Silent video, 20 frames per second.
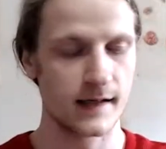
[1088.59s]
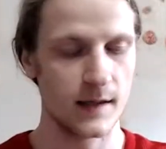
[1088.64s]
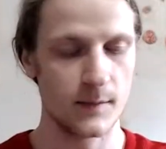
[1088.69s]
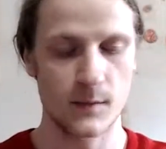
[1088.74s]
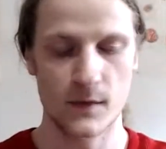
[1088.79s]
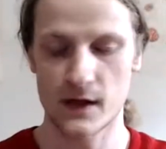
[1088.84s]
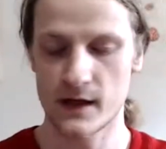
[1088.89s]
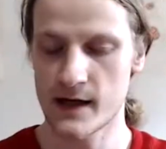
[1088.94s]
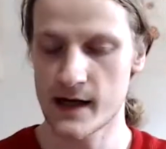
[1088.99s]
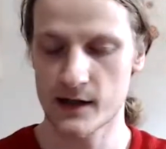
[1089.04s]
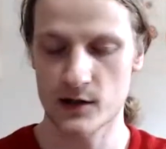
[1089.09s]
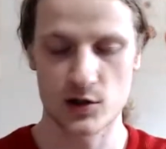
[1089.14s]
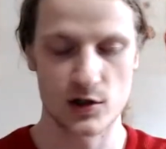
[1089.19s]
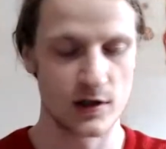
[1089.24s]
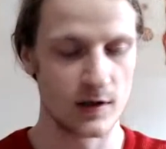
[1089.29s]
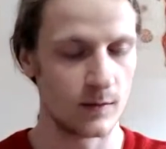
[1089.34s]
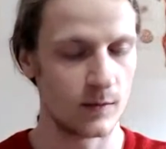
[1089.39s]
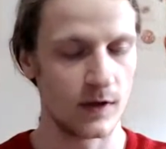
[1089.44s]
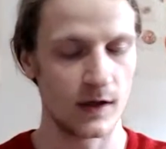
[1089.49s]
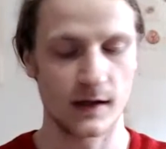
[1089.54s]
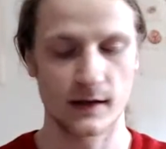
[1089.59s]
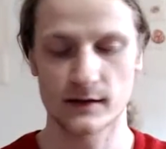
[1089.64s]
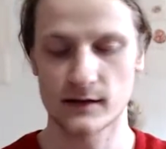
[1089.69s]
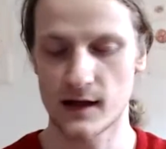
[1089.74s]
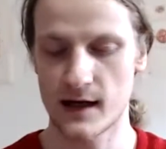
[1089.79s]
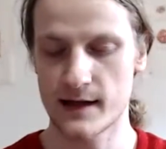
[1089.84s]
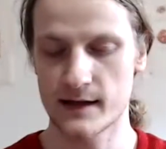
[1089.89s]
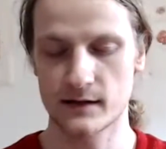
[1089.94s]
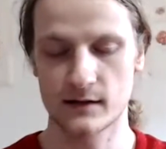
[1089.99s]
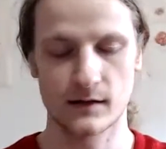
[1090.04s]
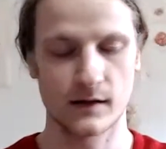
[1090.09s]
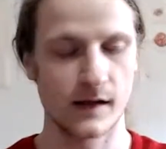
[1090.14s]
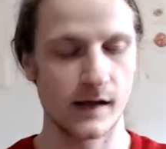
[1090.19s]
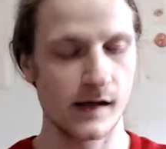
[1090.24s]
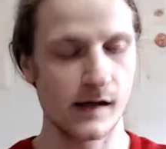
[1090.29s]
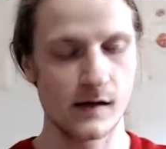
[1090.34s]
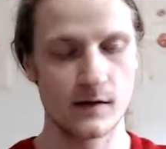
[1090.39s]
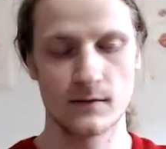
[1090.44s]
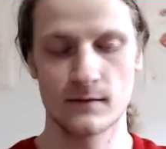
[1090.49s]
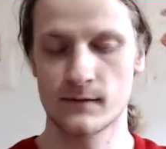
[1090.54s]
Keep the neck shimmying
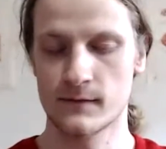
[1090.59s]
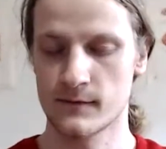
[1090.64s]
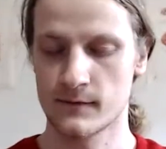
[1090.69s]
lightly.